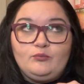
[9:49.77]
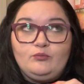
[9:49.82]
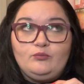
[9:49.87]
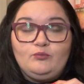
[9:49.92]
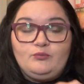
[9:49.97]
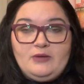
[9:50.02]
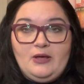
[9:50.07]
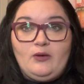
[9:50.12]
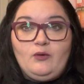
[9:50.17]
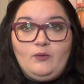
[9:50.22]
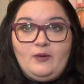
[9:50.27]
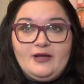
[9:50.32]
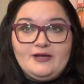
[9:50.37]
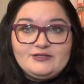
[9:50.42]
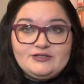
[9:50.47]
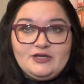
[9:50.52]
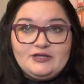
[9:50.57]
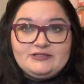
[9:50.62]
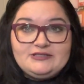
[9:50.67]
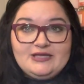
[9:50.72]
melt
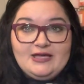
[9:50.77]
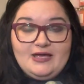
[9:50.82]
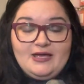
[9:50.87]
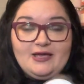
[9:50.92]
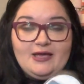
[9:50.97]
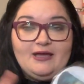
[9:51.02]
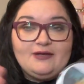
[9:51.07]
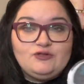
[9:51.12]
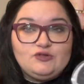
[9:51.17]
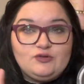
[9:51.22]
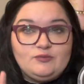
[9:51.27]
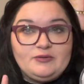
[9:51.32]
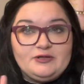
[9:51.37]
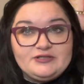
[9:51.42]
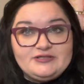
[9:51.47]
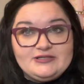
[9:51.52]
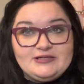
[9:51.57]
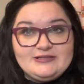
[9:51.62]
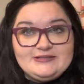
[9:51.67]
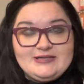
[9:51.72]
wax all day. I do
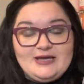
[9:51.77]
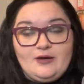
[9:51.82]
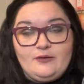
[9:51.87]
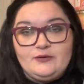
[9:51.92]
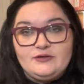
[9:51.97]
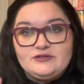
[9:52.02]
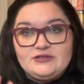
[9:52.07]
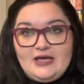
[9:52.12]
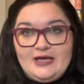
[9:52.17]
about six hours.